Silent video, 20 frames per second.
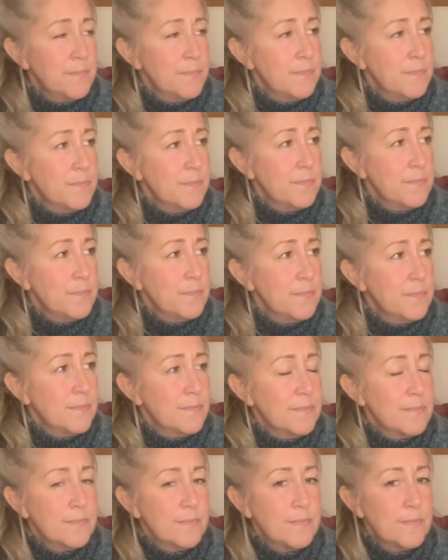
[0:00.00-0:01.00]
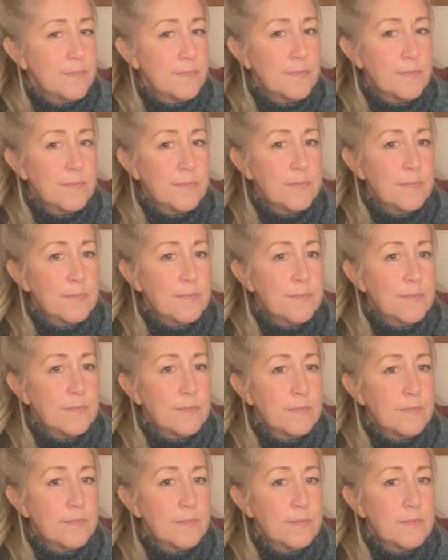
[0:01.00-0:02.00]

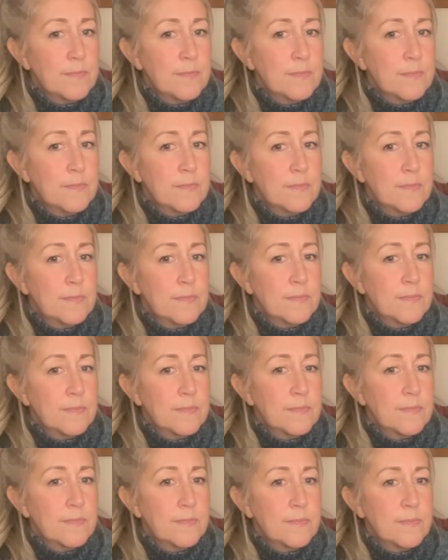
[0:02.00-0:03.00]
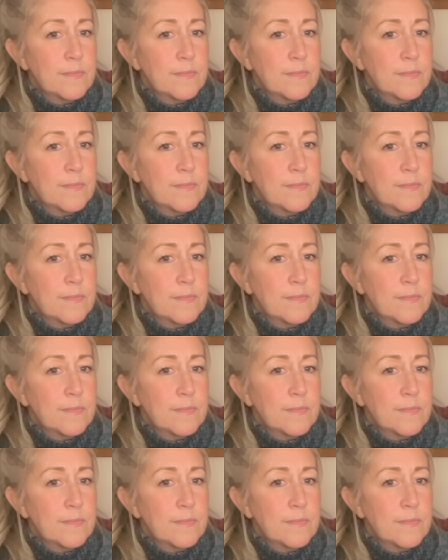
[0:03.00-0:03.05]
The person shown says nothing.